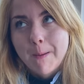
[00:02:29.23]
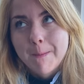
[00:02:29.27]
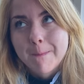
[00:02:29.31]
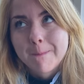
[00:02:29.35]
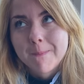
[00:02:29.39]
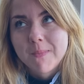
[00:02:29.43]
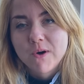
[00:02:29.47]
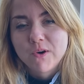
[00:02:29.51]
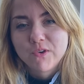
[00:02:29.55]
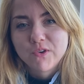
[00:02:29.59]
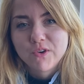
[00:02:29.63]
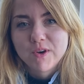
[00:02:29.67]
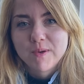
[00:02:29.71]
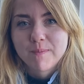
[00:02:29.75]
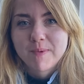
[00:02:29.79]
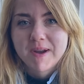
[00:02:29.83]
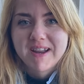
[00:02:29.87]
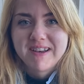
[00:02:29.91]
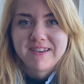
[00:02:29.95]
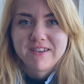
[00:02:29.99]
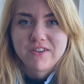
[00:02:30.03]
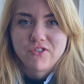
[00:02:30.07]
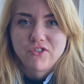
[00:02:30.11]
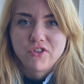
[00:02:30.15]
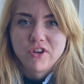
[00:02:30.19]
modern
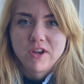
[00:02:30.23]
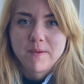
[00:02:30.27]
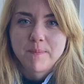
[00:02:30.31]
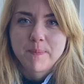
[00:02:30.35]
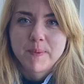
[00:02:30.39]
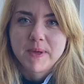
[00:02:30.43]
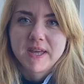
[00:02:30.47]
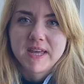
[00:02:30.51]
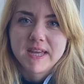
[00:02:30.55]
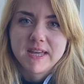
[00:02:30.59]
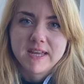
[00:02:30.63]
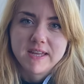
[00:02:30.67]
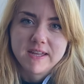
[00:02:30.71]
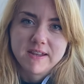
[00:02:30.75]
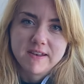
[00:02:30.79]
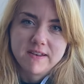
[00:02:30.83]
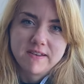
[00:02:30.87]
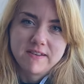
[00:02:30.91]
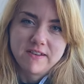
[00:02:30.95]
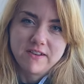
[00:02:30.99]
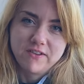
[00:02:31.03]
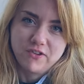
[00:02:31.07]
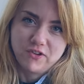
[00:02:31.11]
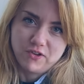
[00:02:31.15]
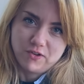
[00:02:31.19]
apprenticeship
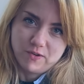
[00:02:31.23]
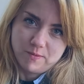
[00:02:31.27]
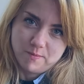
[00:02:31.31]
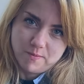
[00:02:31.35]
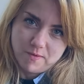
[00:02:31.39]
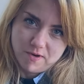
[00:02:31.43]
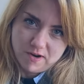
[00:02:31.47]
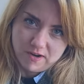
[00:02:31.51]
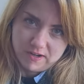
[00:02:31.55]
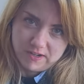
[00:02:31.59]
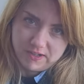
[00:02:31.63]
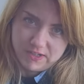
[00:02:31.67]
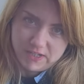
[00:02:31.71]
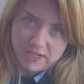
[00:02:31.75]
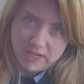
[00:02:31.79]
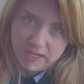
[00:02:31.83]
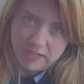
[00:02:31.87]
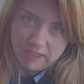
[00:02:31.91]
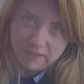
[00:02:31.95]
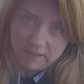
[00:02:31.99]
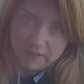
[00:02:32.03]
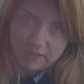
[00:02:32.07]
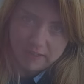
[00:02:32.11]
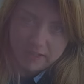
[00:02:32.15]
in digital marketing.